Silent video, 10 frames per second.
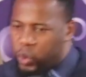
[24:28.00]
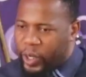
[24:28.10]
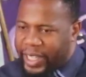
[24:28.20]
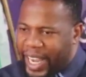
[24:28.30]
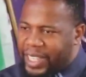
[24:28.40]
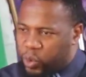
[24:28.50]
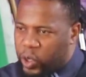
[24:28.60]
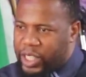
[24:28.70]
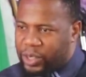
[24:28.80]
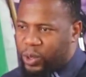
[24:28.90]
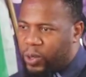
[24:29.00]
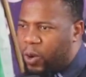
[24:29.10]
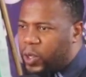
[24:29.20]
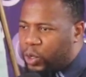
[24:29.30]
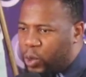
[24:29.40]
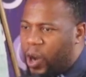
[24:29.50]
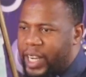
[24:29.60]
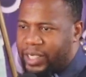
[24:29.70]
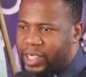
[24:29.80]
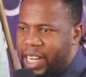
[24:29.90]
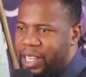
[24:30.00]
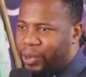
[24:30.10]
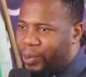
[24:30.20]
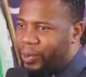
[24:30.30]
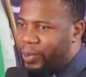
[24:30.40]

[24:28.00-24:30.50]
to get what is God, God is telling you.